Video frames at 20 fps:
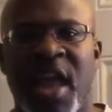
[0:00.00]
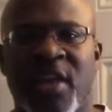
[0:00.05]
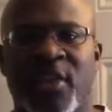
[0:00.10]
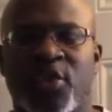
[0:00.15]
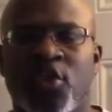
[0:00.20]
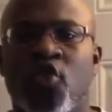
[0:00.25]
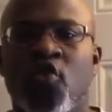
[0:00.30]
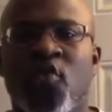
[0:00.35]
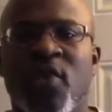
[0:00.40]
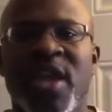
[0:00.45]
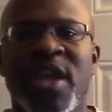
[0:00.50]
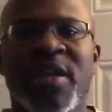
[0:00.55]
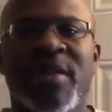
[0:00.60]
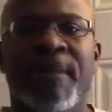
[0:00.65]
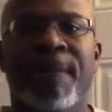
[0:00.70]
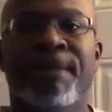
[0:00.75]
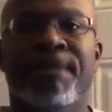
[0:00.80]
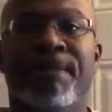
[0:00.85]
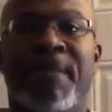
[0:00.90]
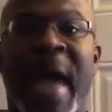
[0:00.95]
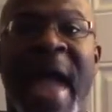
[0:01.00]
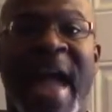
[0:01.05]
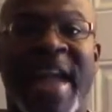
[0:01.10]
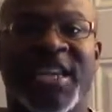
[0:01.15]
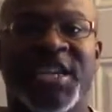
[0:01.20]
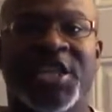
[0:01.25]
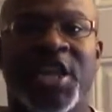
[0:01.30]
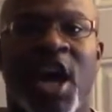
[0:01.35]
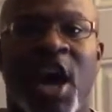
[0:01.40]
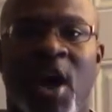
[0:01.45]
Do we
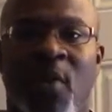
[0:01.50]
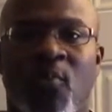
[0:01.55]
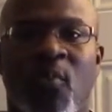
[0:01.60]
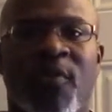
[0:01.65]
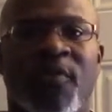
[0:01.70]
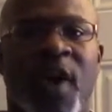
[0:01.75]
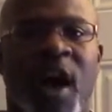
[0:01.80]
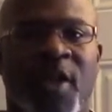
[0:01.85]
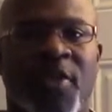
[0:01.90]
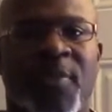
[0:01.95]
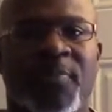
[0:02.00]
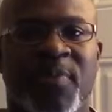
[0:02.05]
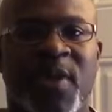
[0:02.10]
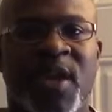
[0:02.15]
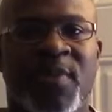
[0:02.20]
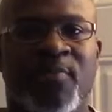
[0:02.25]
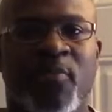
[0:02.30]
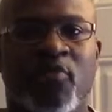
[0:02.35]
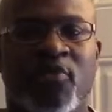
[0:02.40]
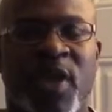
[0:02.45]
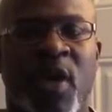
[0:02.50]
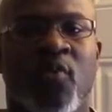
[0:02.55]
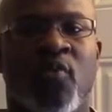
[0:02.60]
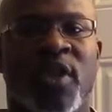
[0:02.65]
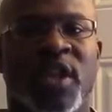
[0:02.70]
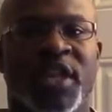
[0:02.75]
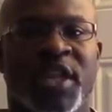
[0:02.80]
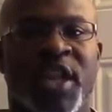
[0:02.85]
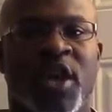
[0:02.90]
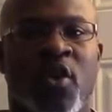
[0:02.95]
match up with other people that
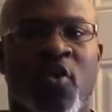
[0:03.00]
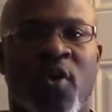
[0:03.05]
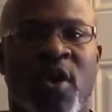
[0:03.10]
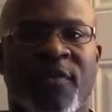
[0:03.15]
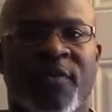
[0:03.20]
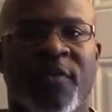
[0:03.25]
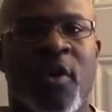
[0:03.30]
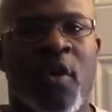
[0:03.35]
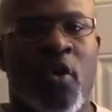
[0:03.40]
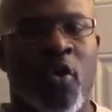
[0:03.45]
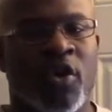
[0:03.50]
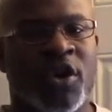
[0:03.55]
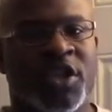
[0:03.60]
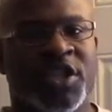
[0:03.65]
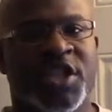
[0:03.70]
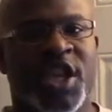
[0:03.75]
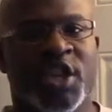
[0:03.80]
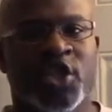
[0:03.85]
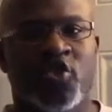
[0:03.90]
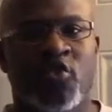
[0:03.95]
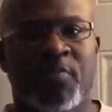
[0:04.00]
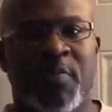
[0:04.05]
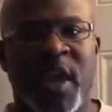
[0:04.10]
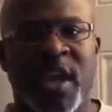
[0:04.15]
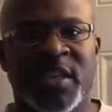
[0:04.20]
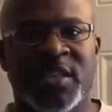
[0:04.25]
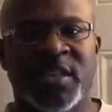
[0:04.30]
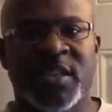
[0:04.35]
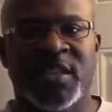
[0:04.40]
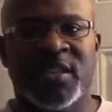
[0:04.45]
we deal with on a sexual
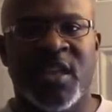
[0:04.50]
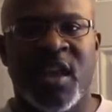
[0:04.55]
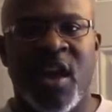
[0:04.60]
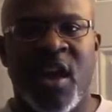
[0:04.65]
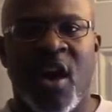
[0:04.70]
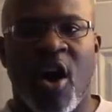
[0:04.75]
basis?